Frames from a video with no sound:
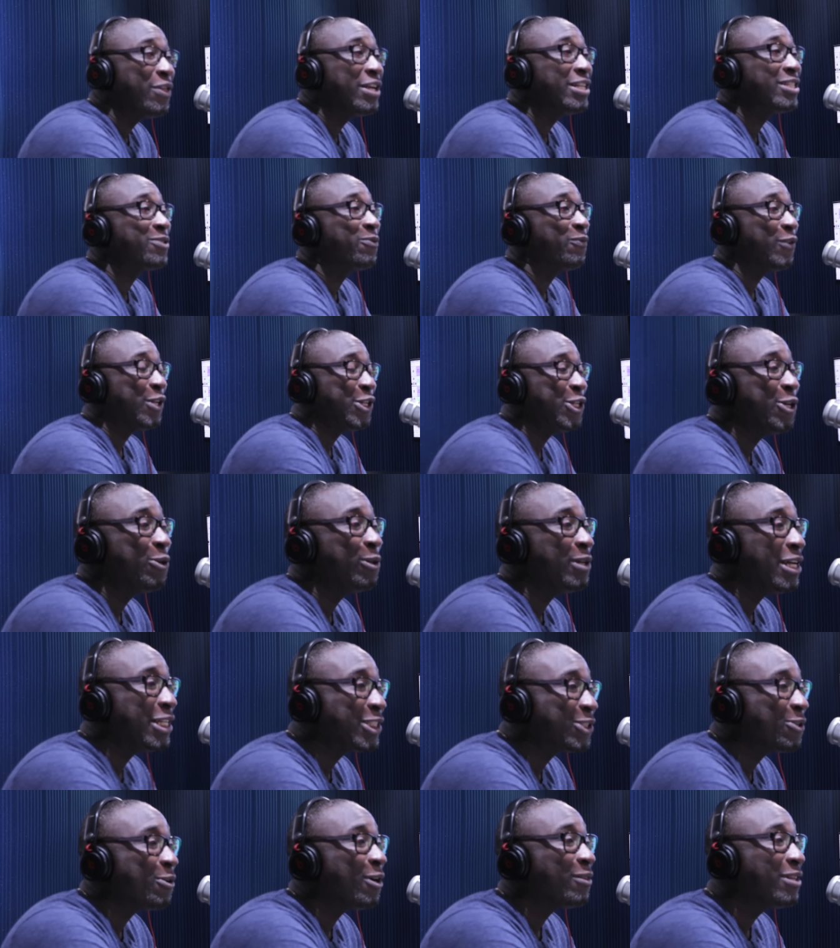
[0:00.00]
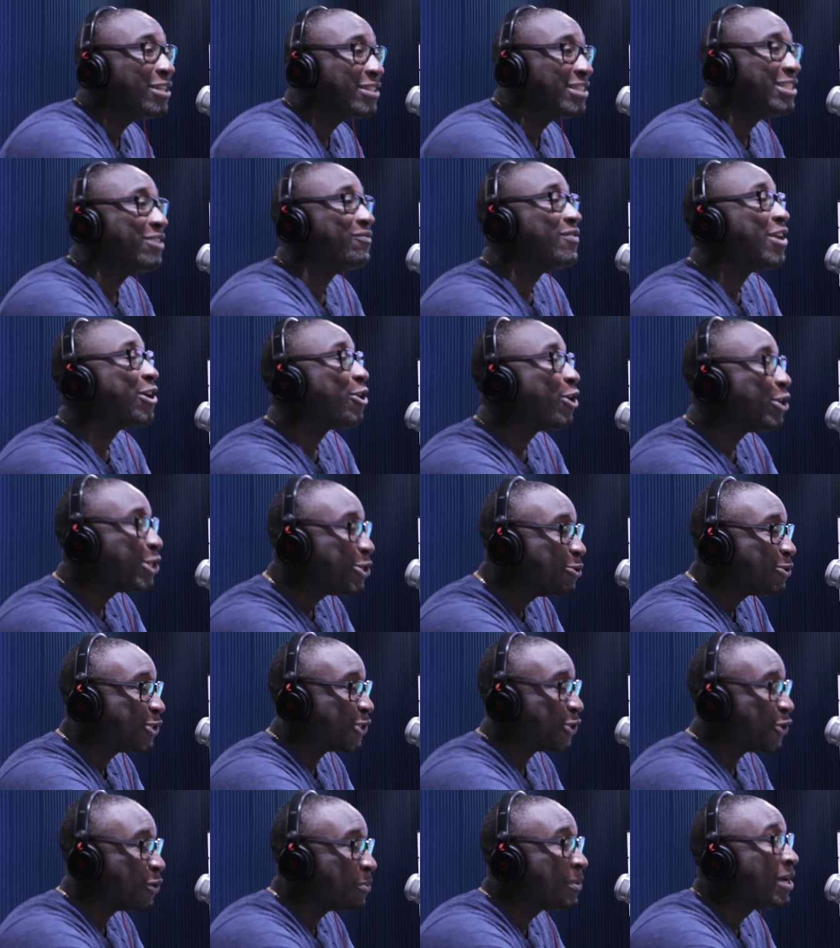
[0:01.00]
this video later on this evening on
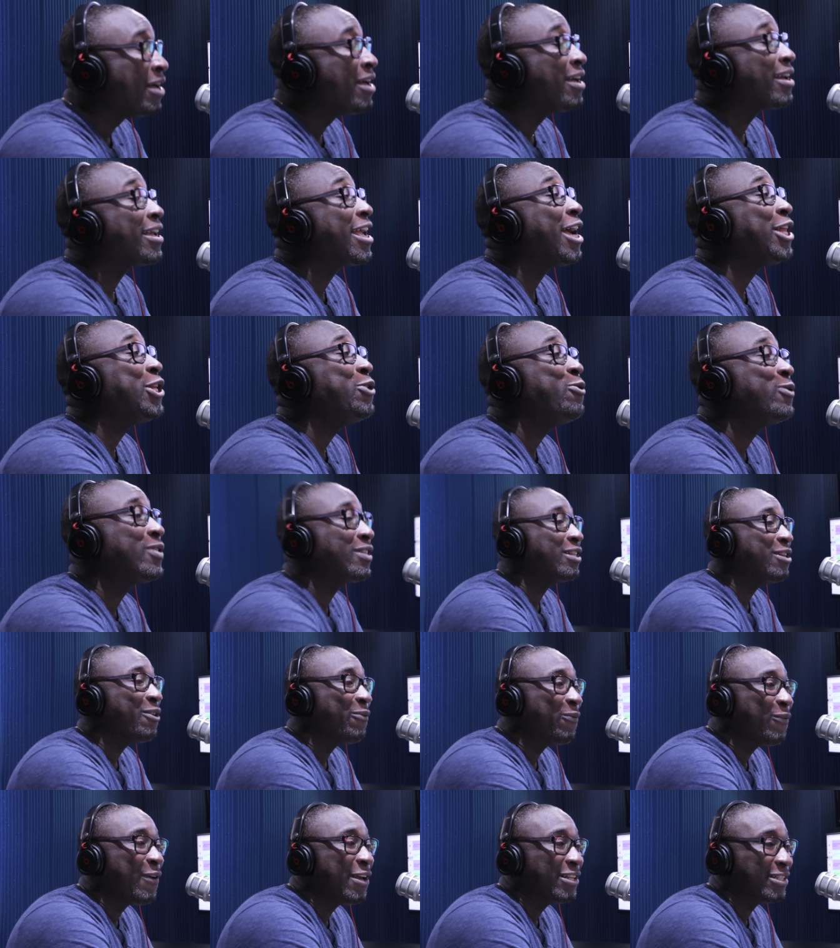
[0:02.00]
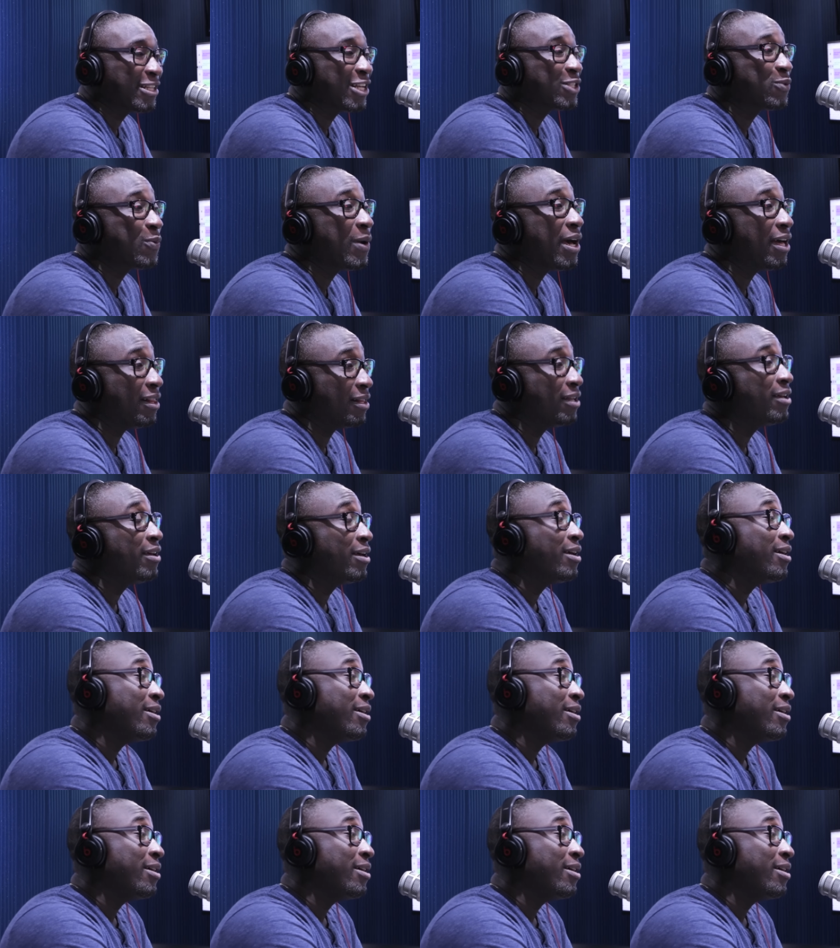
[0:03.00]
YouTube, get used to the face as well.